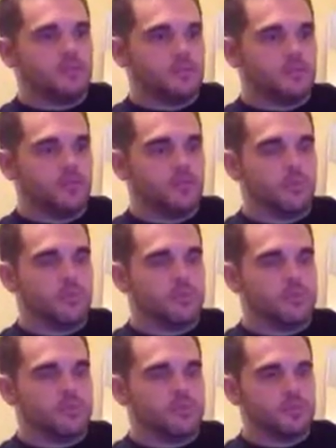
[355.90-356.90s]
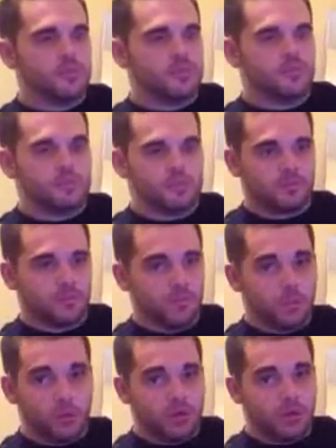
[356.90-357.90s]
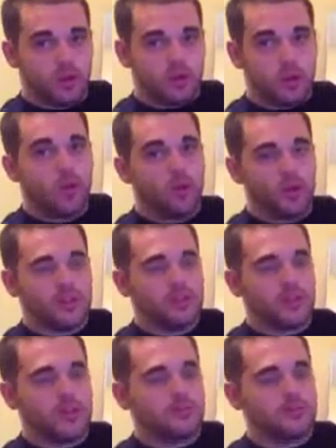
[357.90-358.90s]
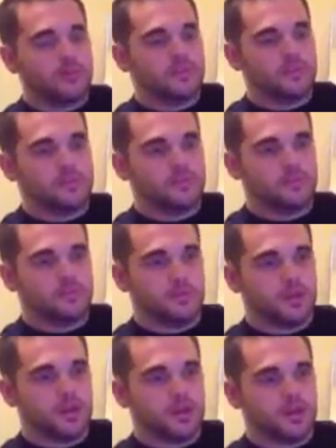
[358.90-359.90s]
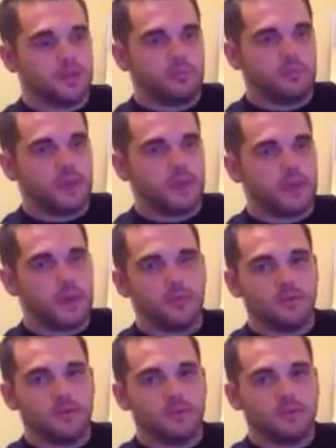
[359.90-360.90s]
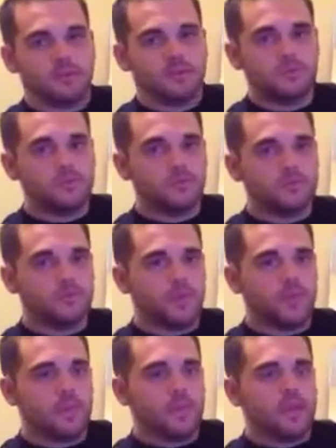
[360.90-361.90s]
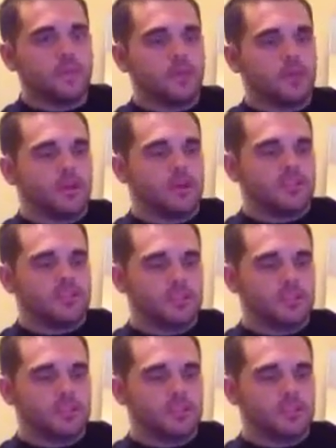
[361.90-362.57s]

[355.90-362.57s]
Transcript: before the whole end times plays out. But just